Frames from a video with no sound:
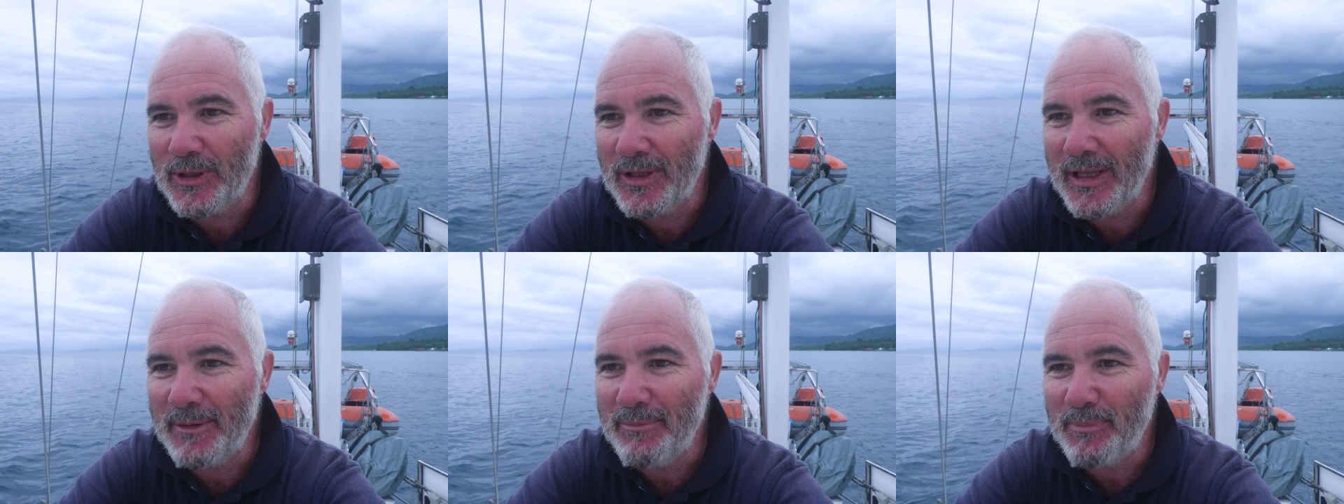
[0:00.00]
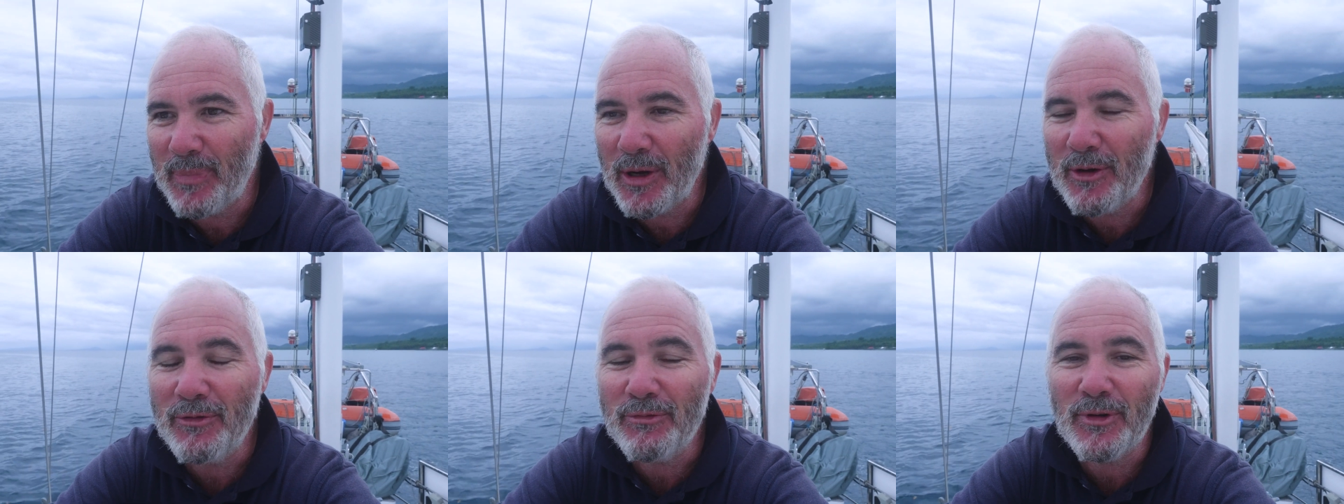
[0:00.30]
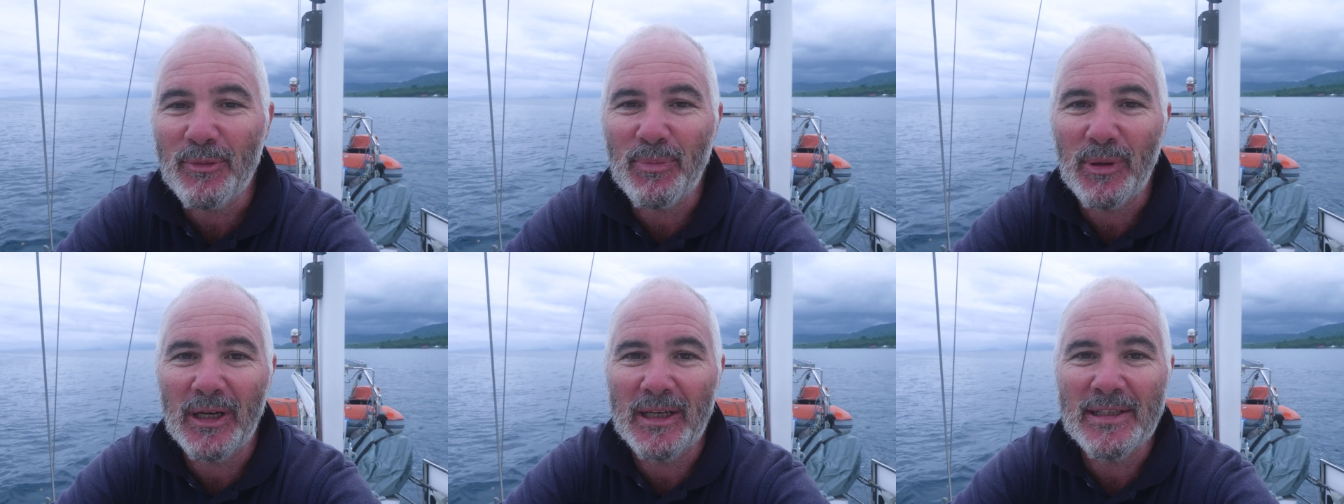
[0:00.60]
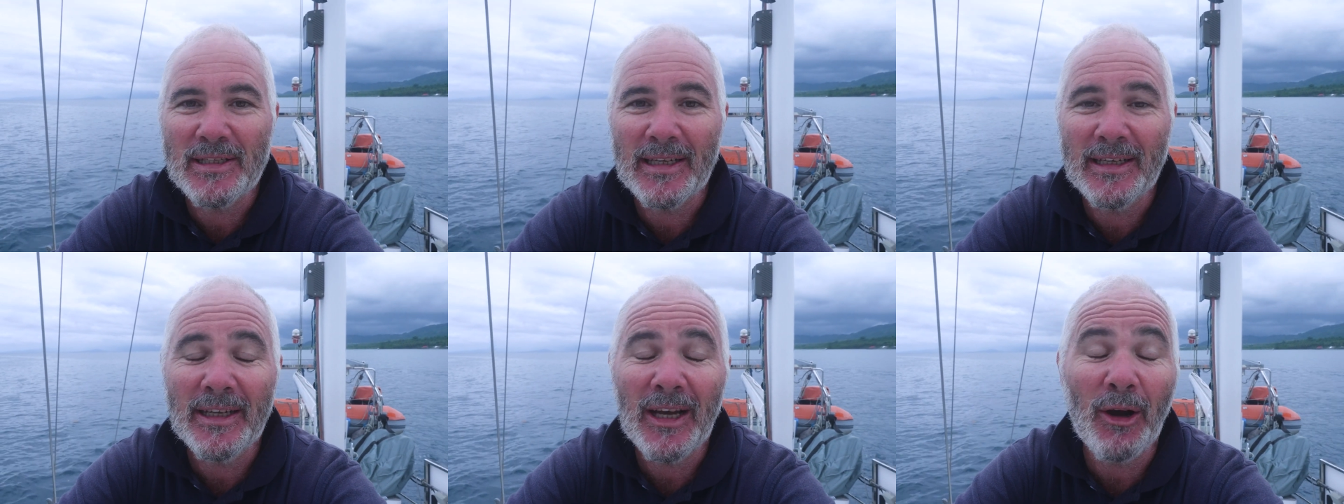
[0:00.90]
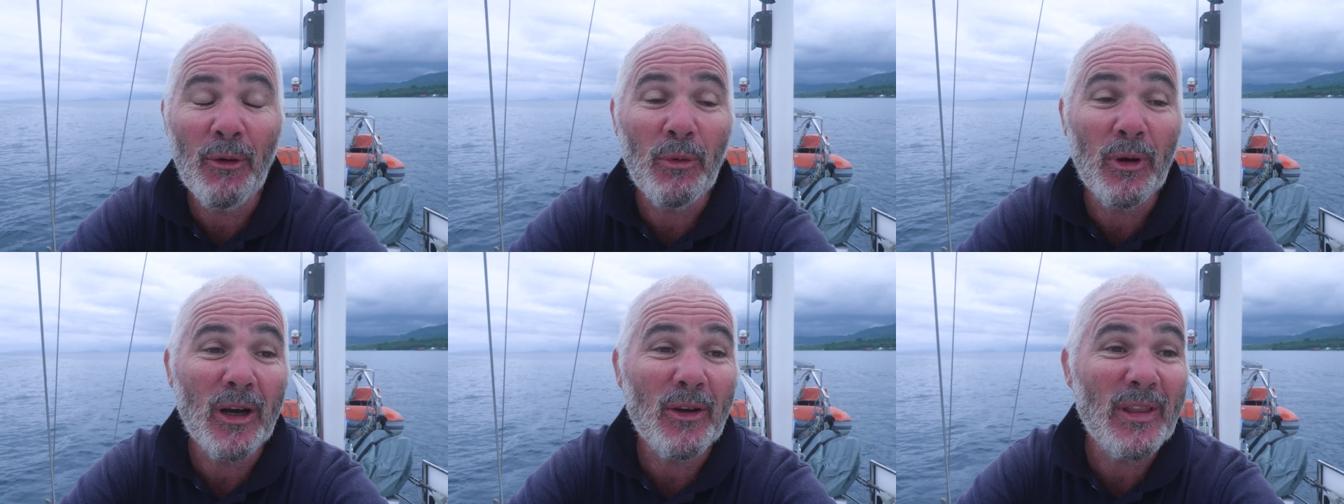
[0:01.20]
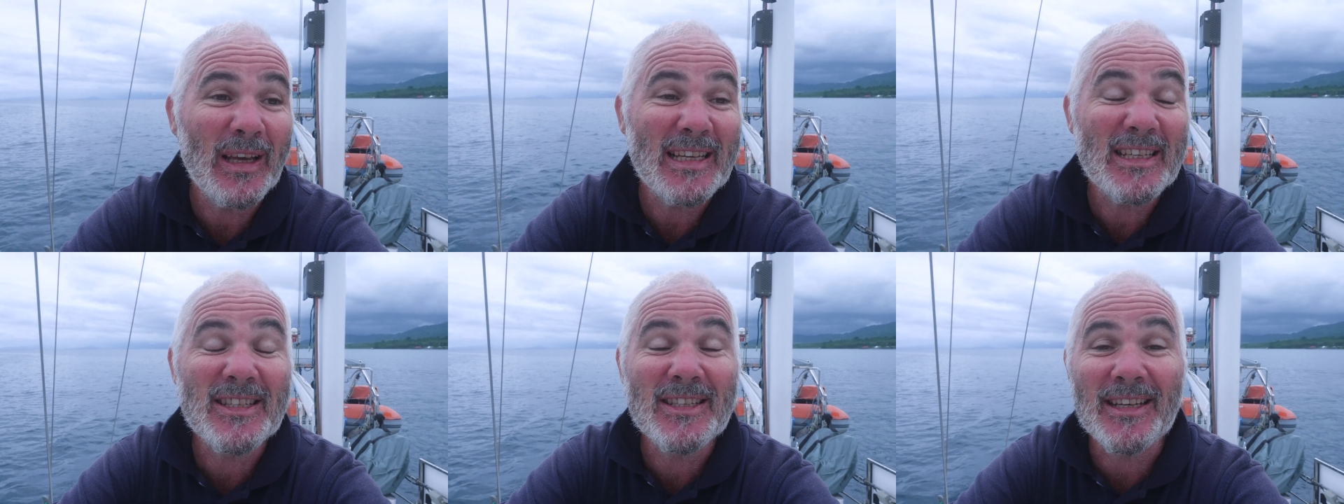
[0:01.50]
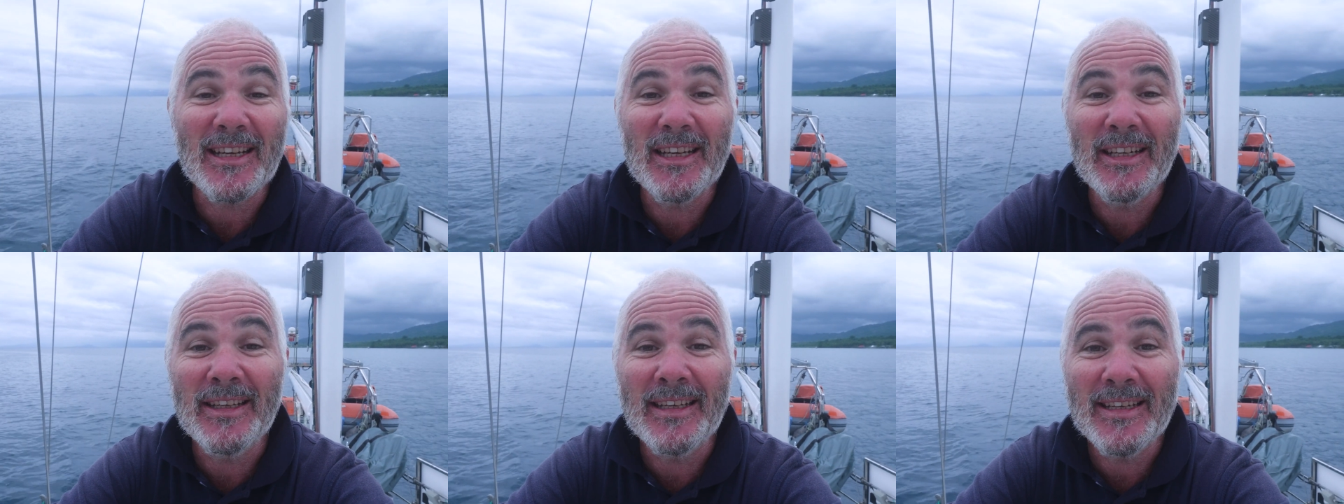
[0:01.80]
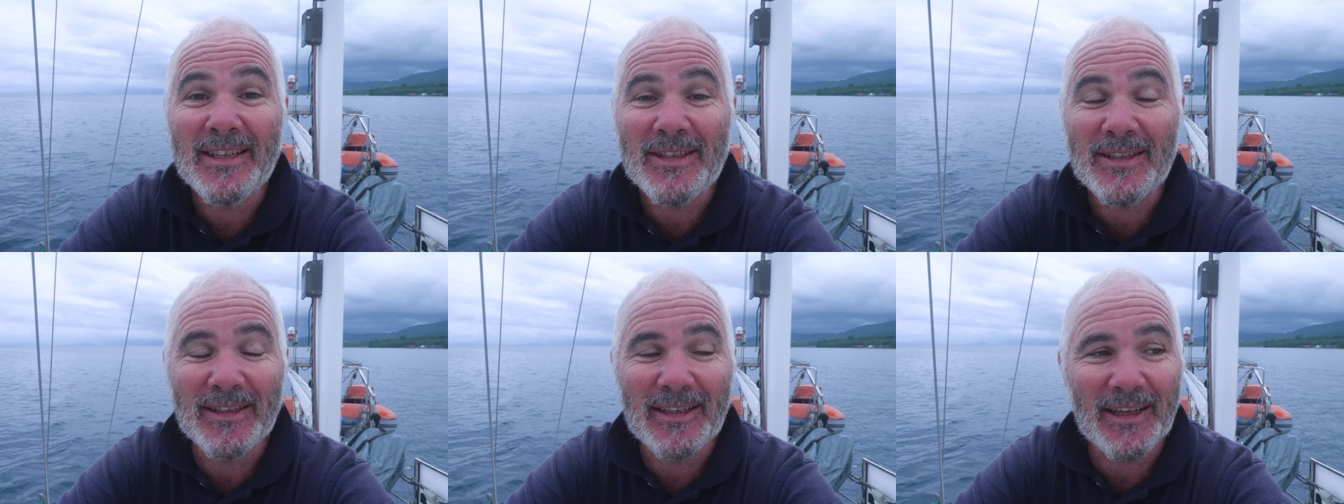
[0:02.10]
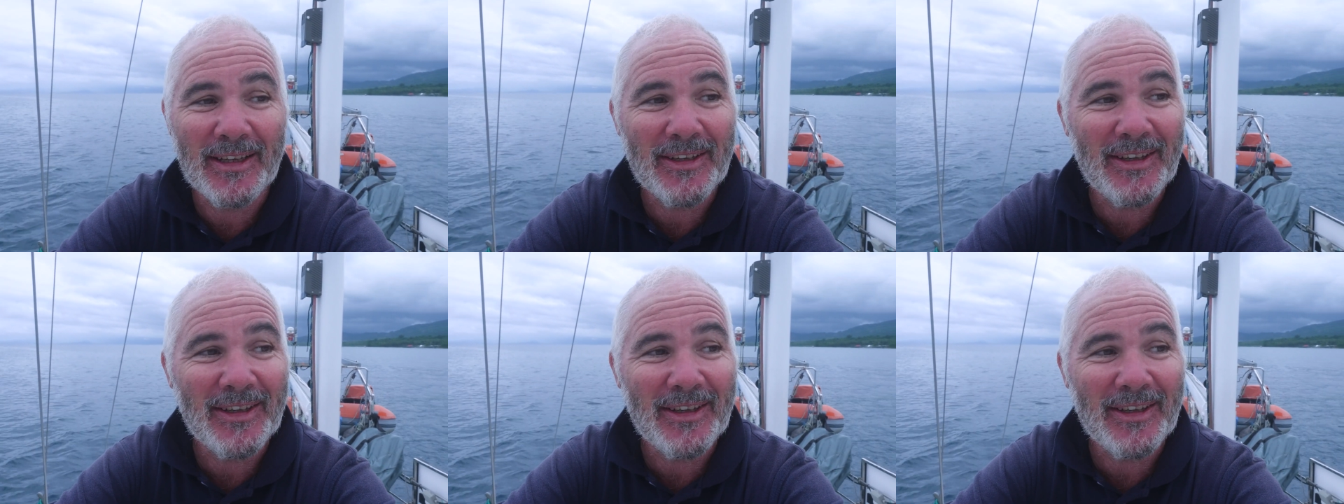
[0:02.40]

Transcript: and they both replied, said, Oh, well, that's sailing, isn't it?